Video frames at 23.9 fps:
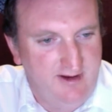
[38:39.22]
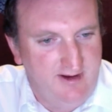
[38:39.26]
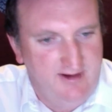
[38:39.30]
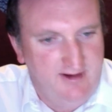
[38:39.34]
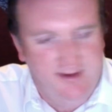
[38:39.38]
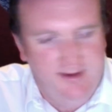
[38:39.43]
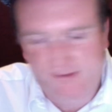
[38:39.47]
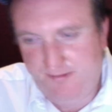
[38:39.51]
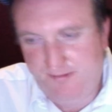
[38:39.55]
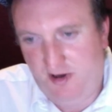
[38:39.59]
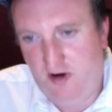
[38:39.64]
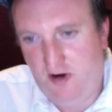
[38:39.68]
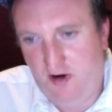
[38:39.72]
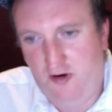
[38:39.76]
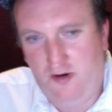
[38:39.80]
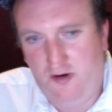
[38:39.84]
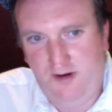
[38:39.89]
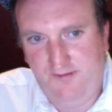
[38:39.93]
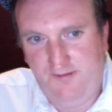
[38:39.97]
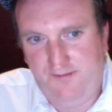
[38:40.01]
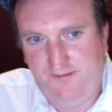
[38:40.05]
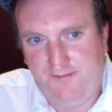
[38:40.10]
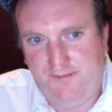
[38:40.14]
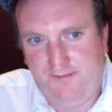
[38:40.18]

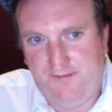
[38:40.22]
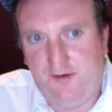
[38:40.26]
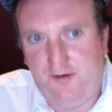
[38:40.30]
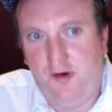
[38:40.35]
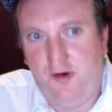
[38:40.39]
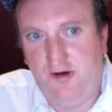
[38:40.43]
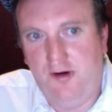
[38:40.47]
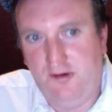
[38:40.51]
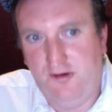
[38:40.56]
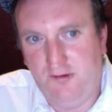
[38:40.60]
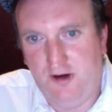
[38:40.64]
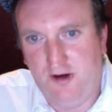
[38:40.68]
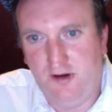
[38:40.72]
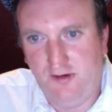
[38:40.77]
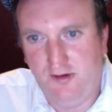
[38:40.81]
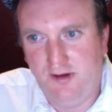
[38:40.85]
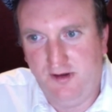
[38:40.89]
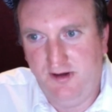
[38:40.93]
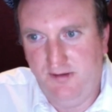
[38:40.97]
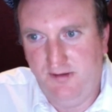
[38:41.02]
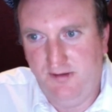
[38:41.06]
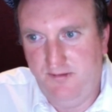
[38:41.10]
Behind Fornaroli,